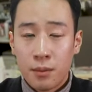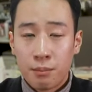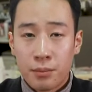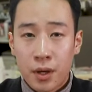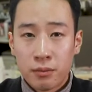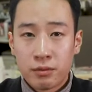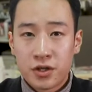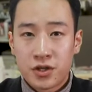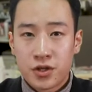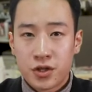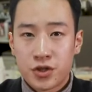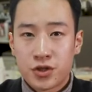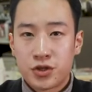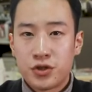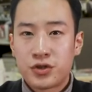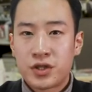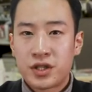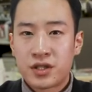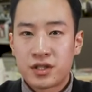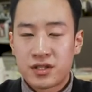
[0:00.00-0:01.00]
Publishers
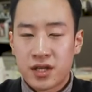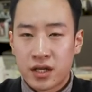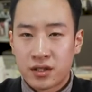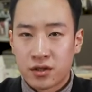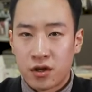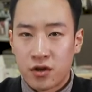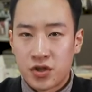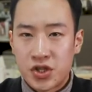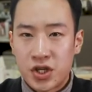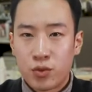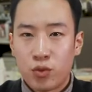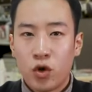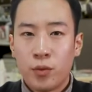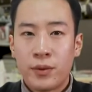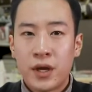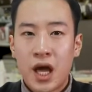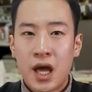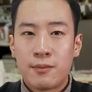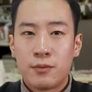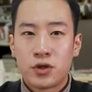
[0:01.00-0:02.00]
using the technology will
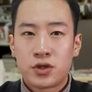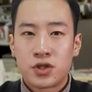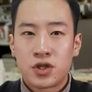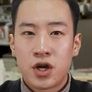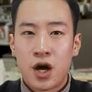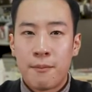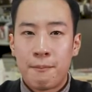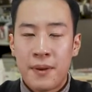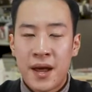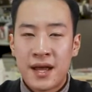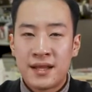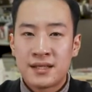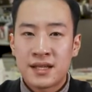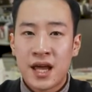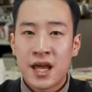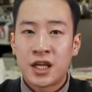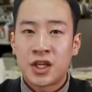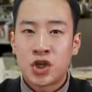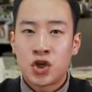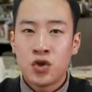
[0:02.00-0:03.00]
be able to append
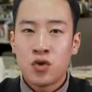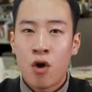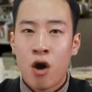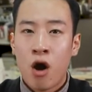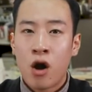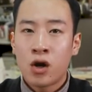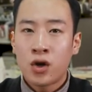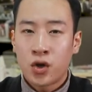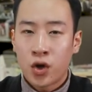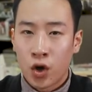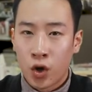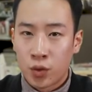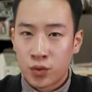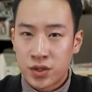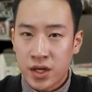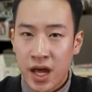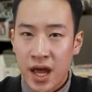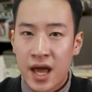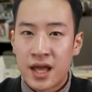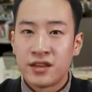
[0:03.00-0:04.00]
a QR
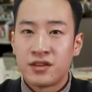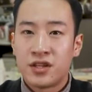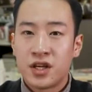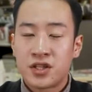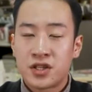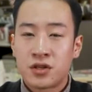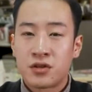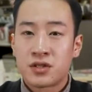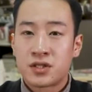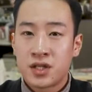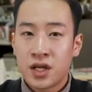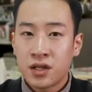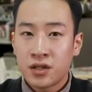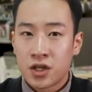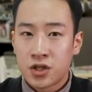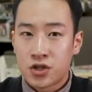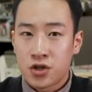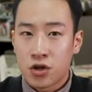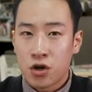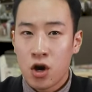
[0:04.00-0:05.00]
code and digital
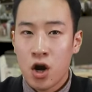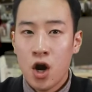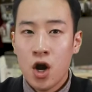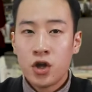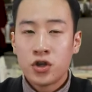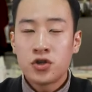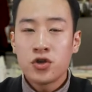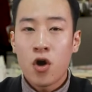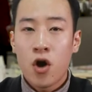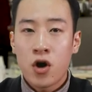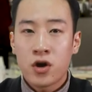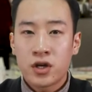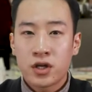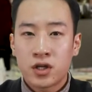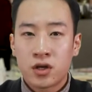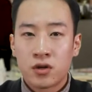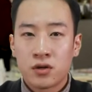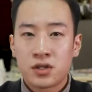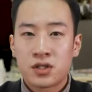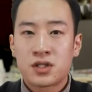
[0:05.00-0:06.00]
signature to
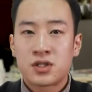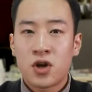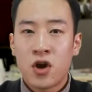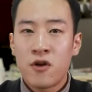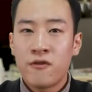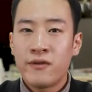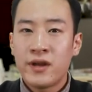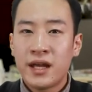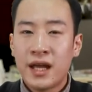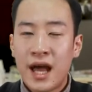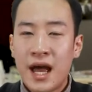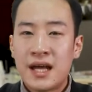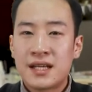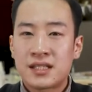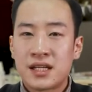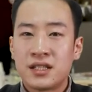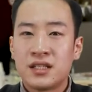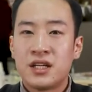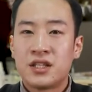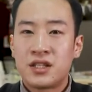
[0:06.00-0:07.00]
articles, serving
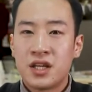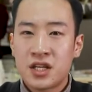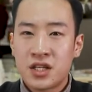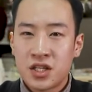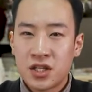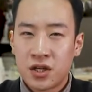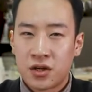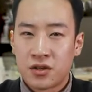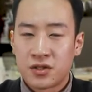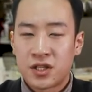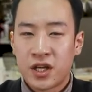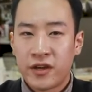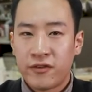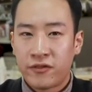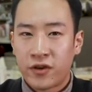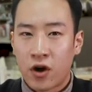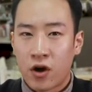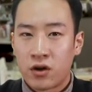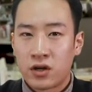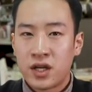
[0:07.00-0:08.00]
as an additional
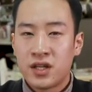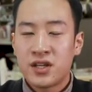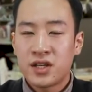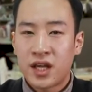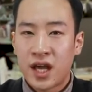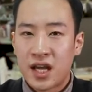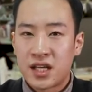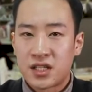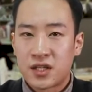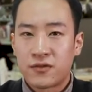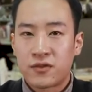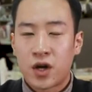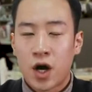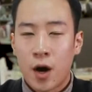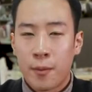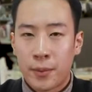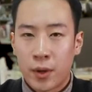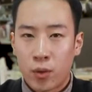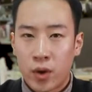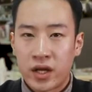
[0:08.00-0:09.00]
safeguard in the case of
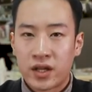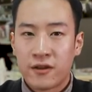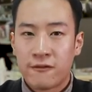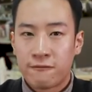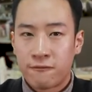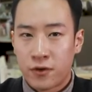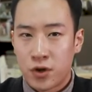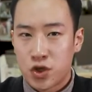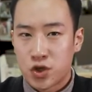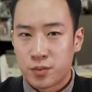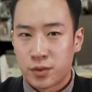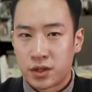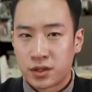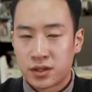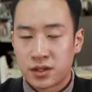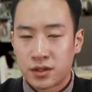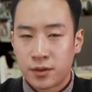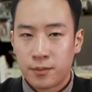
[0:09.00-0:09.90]
copyright infringement.